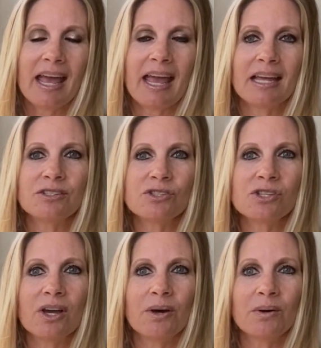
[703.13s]
And
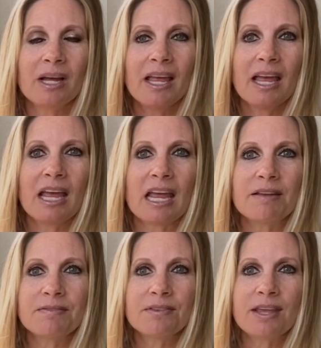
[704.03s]
so
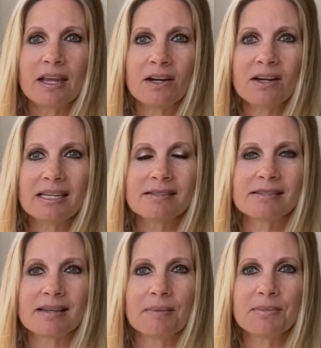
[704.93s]
if there is
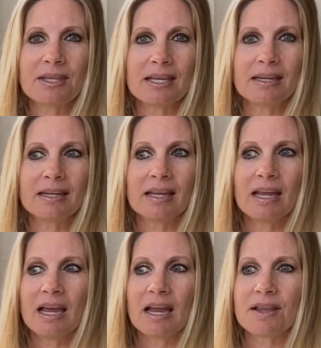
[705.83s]
something
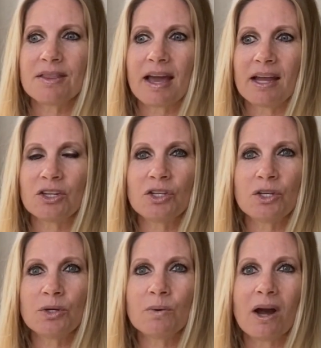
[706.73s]
that
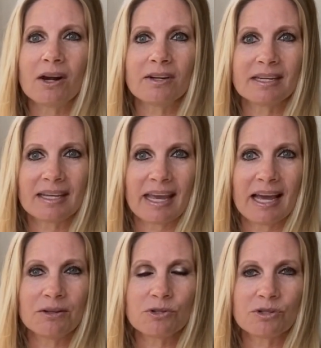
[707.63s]
you are
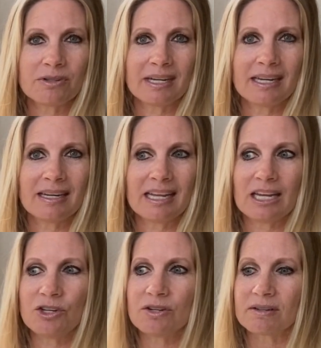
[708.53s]
encountering
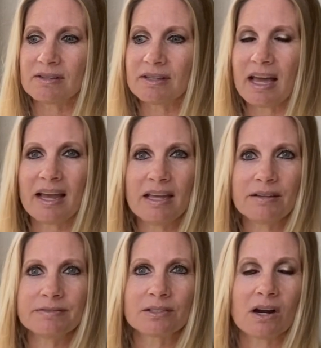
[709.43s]
in your
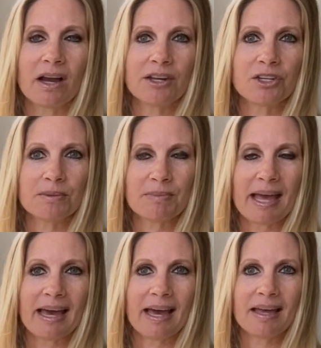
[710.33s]
life or on your
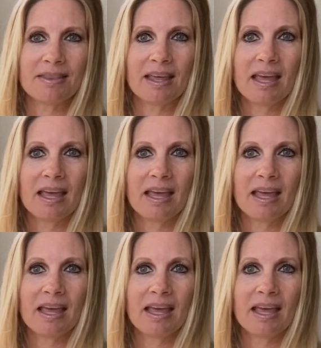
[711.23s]
path